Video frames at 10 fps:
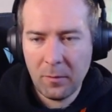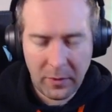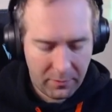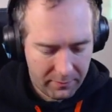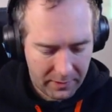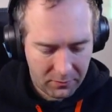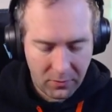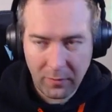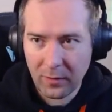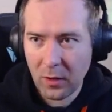by a factor
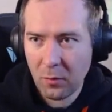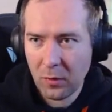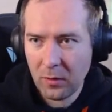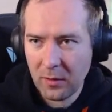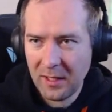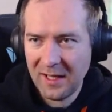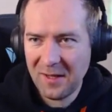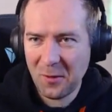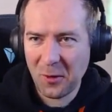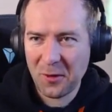of a couple
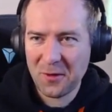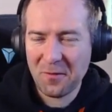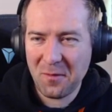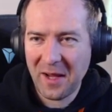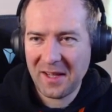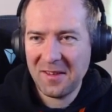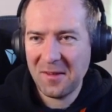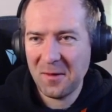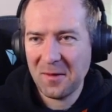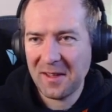orders of
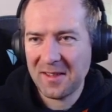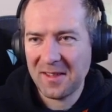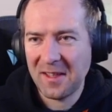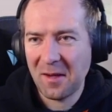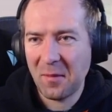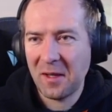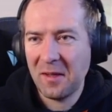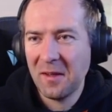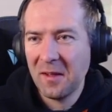magnitude. Let's see how many.